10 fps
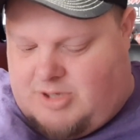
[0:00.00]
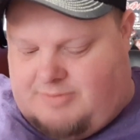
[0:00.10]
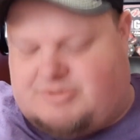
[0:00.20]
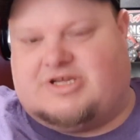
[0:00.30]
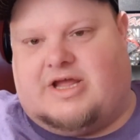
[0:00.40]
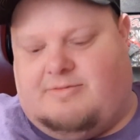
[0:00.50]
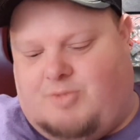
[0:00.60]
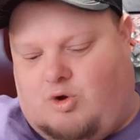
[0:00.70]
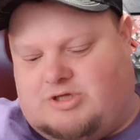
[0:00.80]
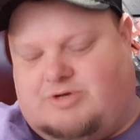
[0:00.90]
sticking
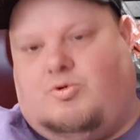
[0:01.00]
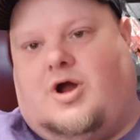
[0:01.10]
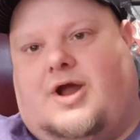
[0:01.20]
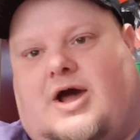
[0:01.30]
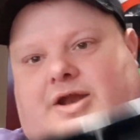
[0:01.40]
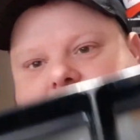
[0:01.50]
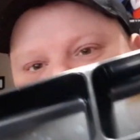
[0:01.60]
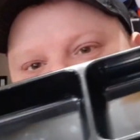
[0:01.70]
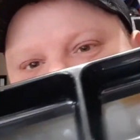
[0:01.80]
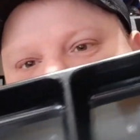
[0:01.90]
bolts and whatnot in
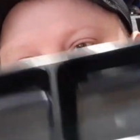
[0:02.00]
these.